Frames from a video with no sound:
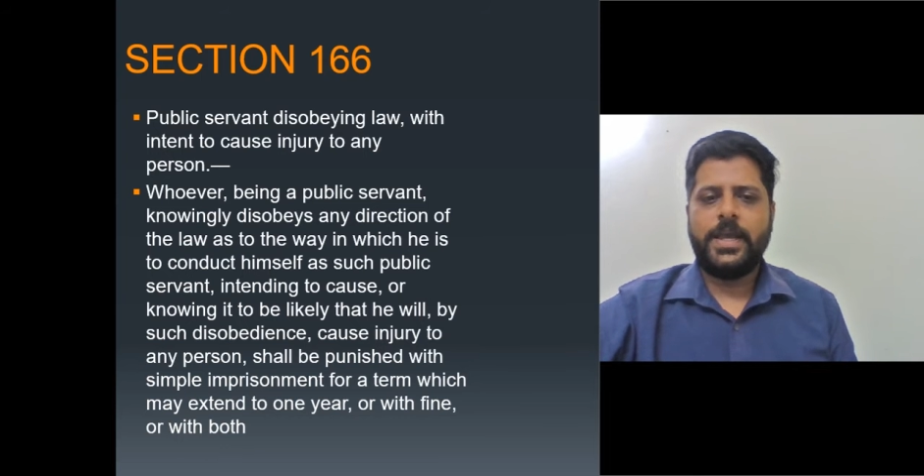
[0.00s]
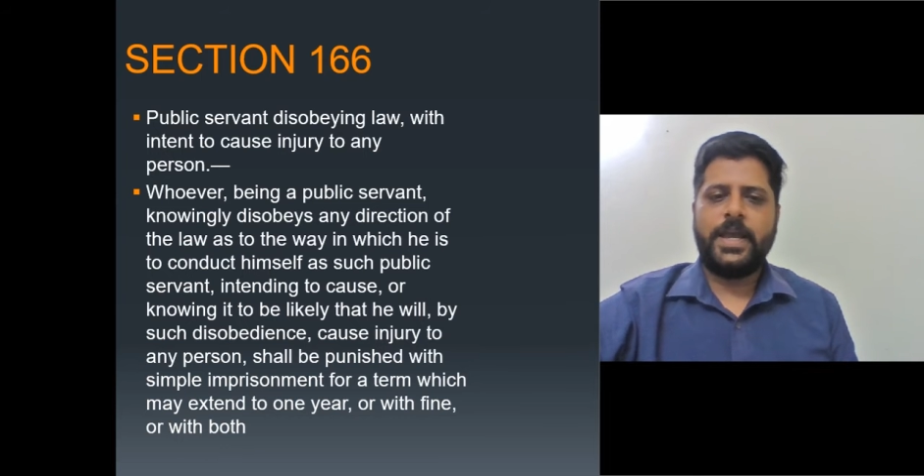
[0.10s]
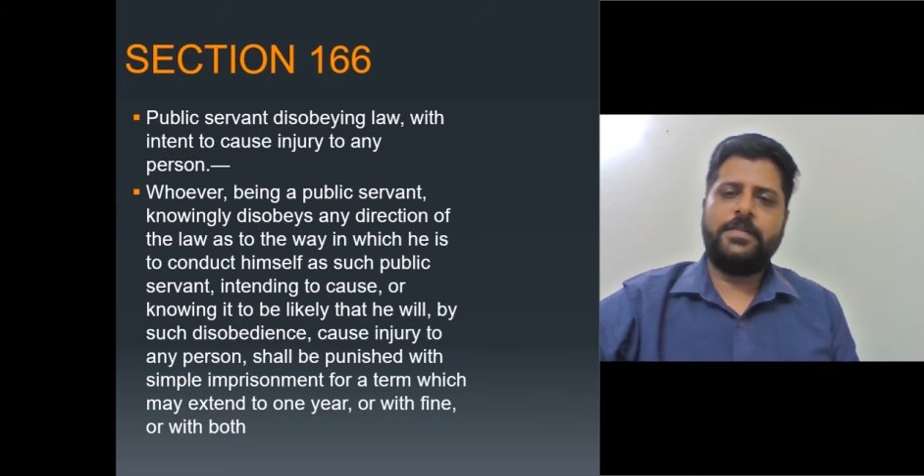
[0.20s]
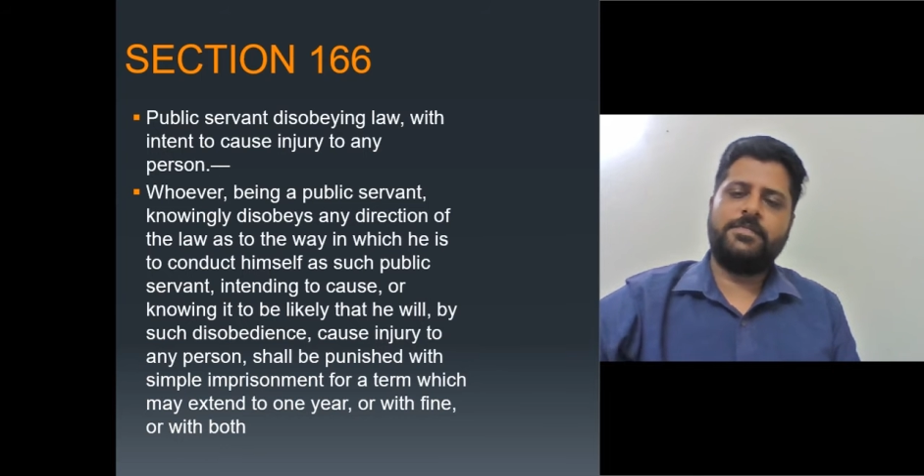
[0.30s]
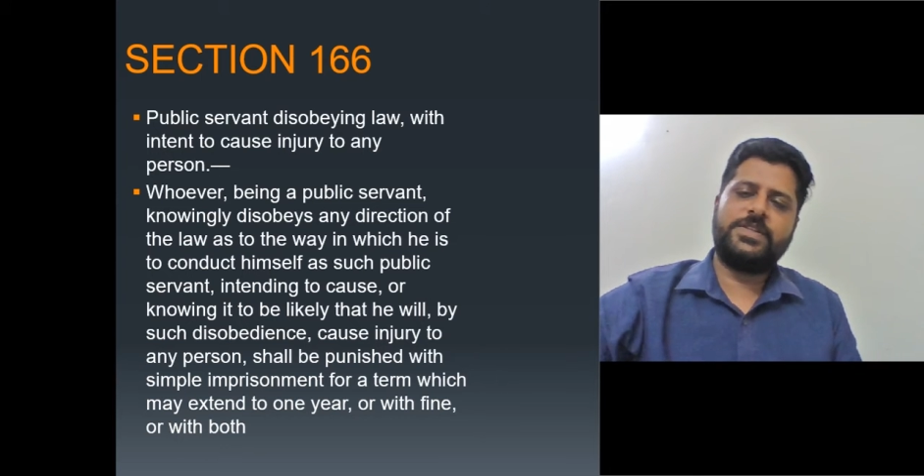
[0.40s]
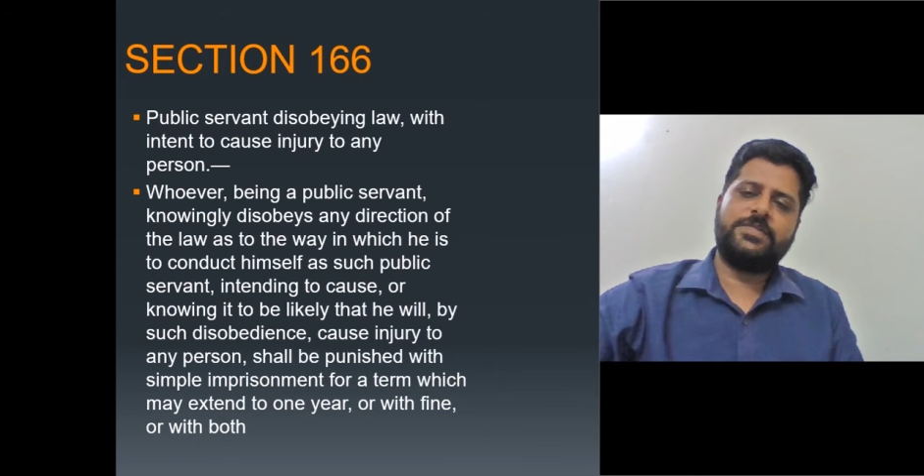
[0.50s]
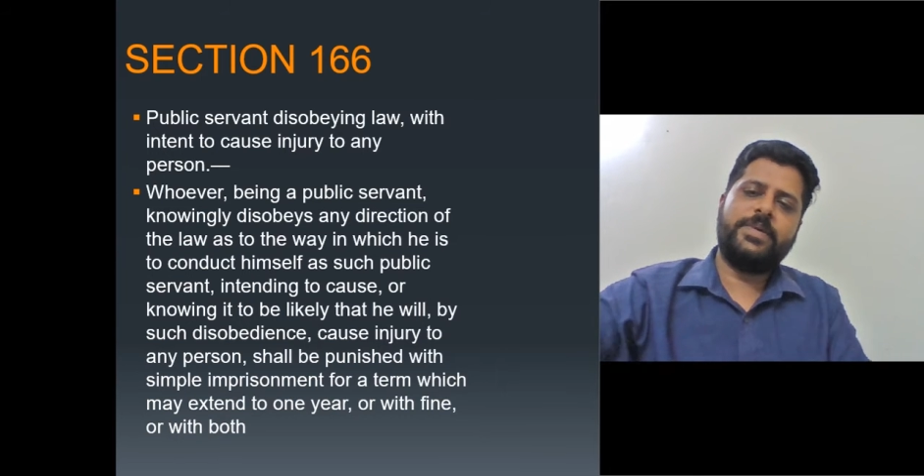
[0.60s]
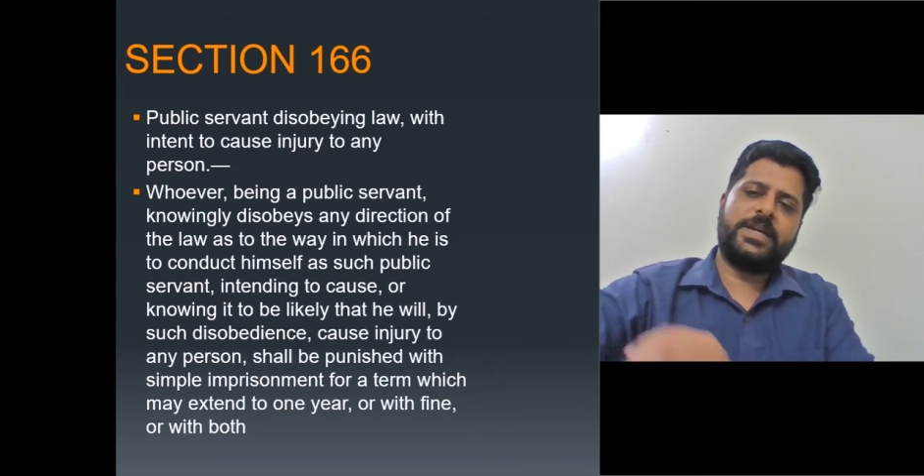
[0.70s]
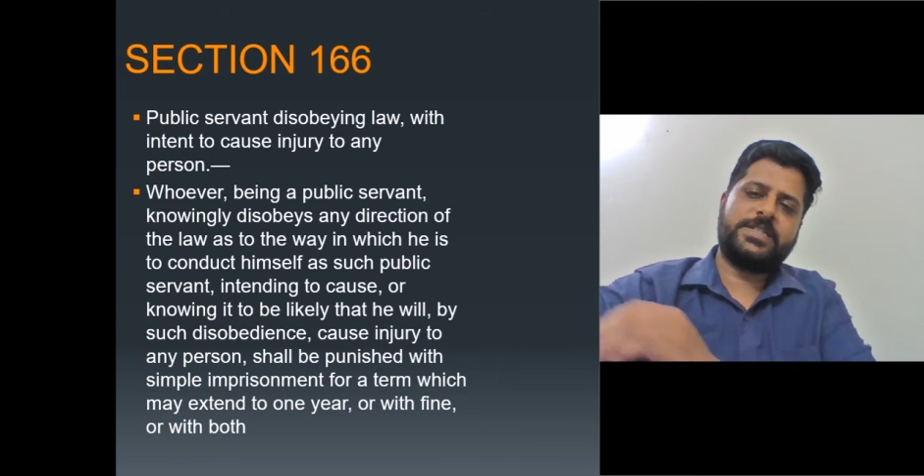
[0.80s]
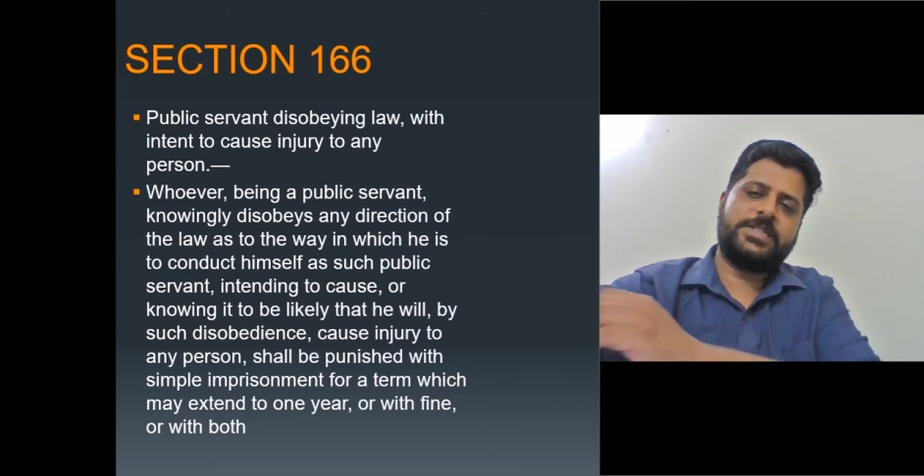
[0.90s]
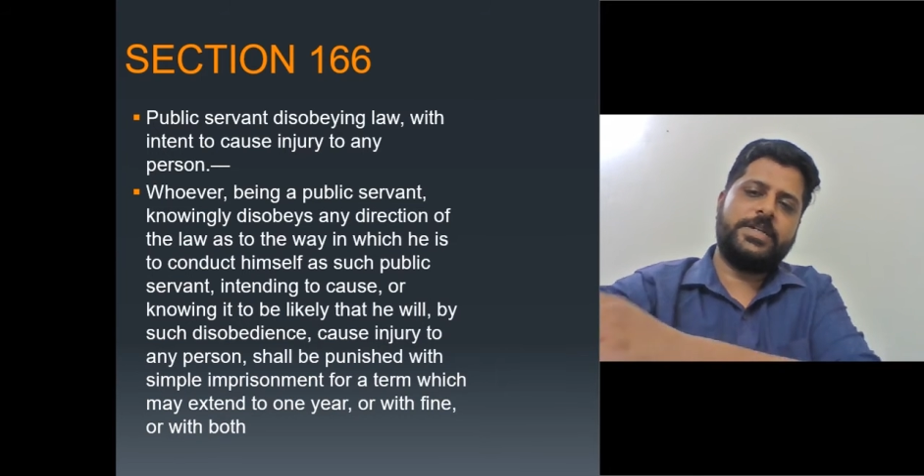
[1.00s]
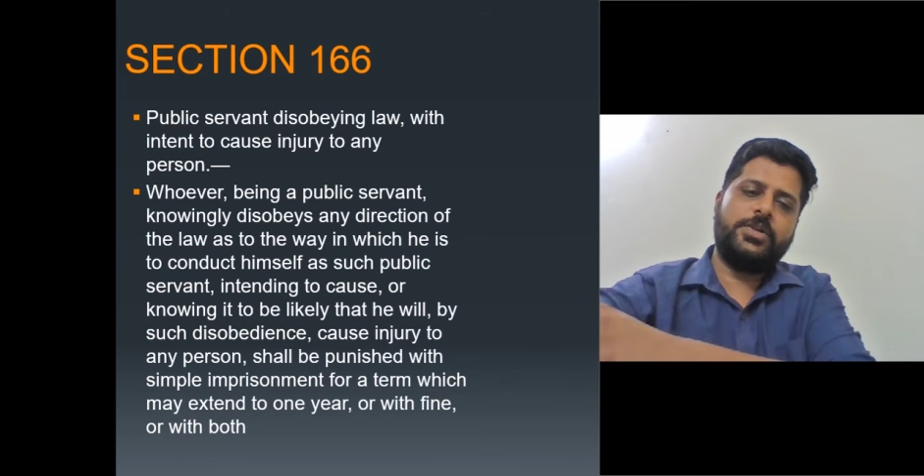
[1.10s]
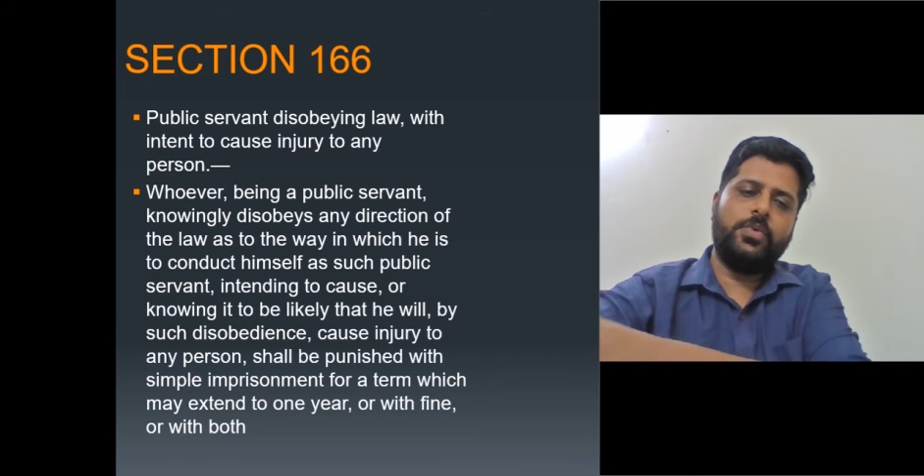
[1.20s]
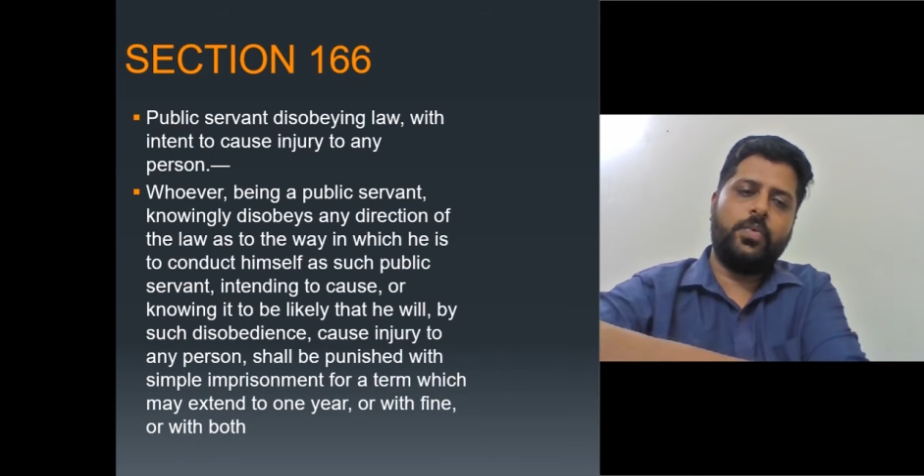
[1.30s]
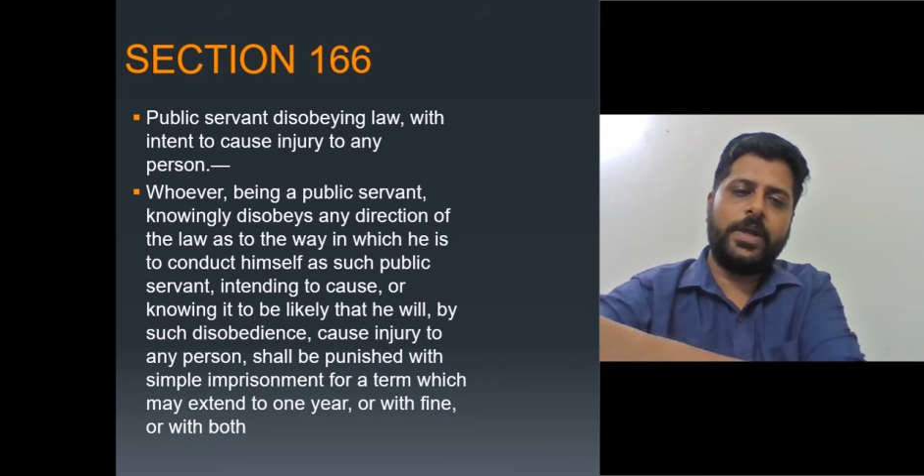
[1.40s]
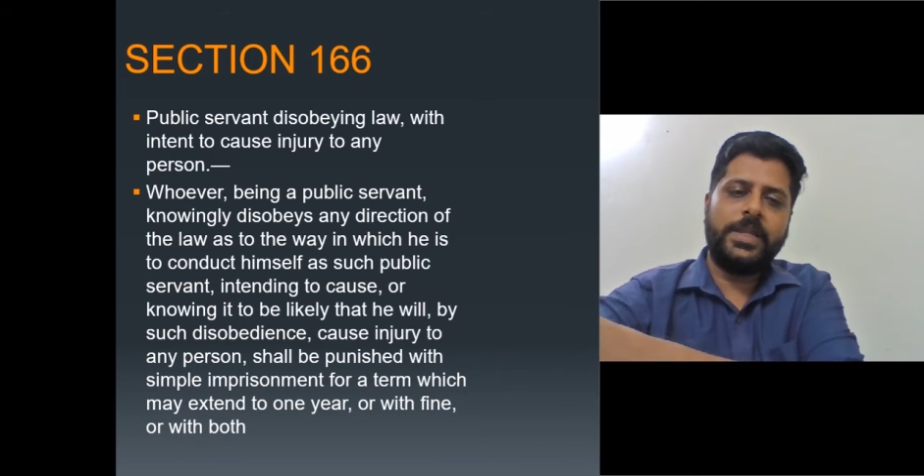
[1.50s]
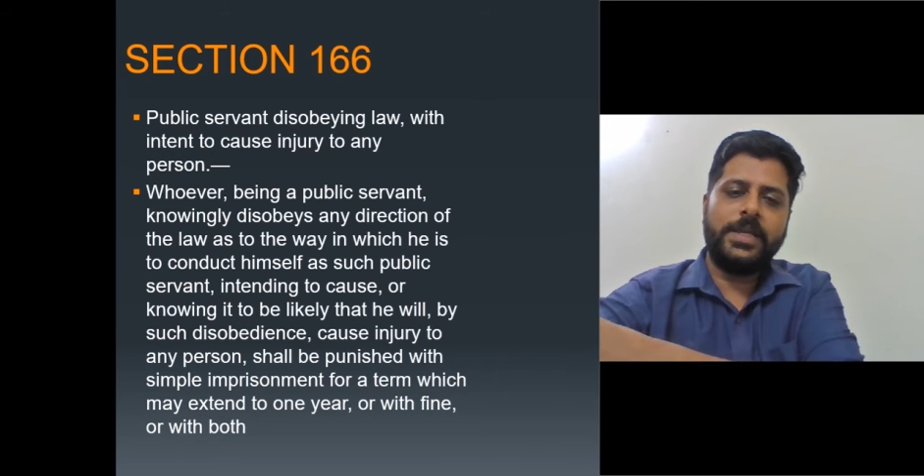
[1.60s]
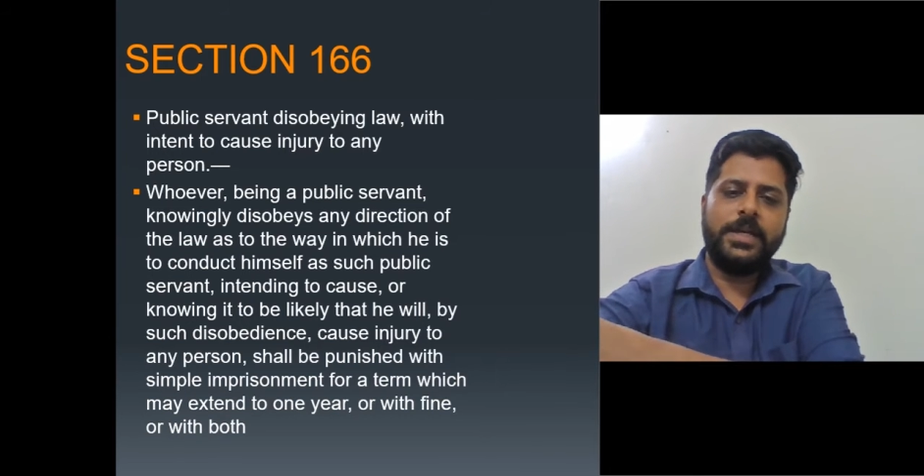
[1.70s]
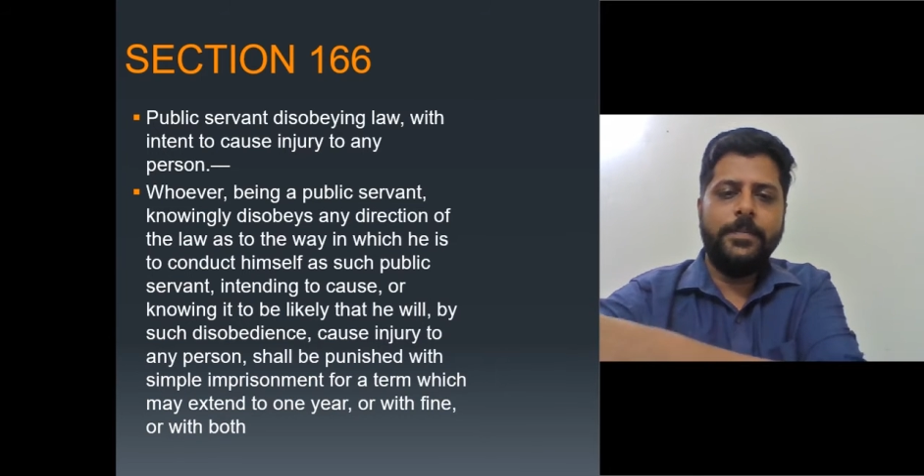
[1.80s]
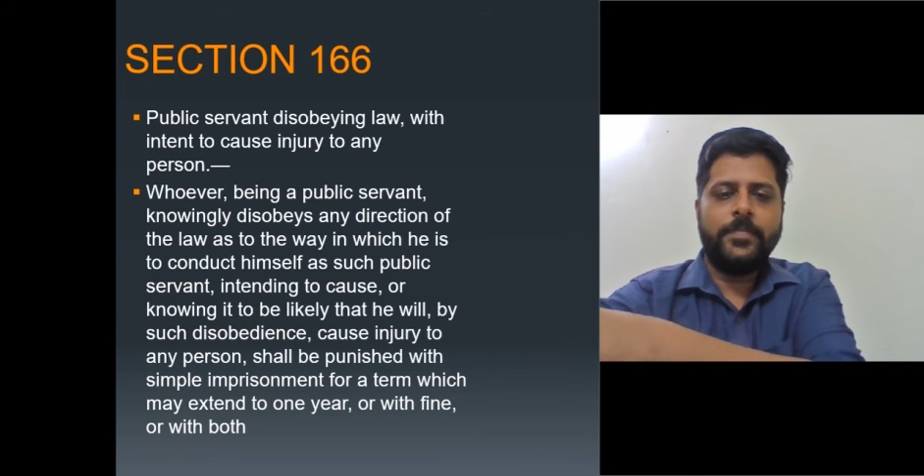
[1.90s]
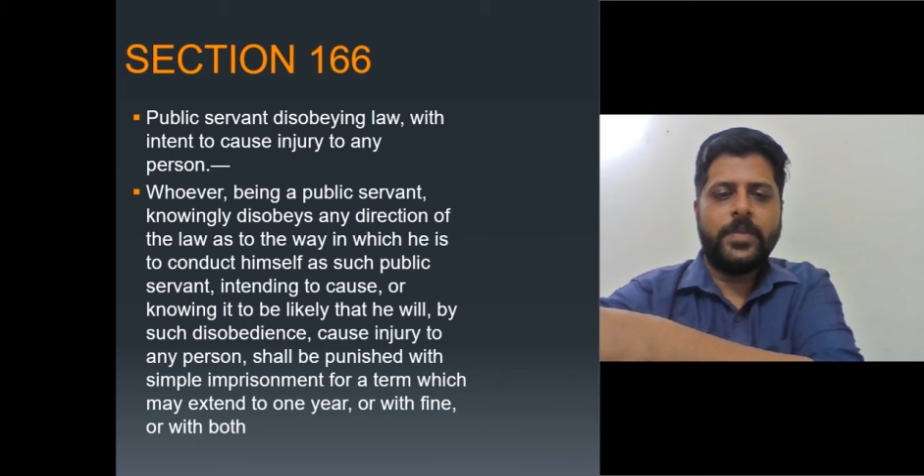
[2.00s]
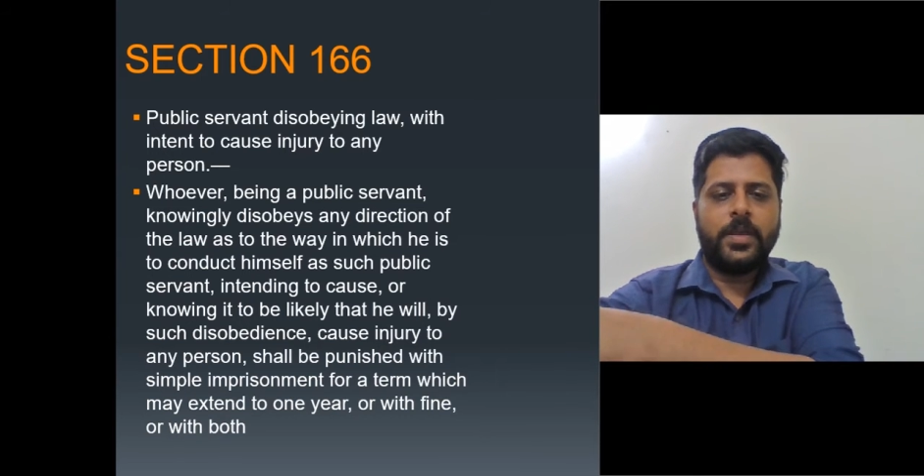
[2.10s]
and which may extend to 1 year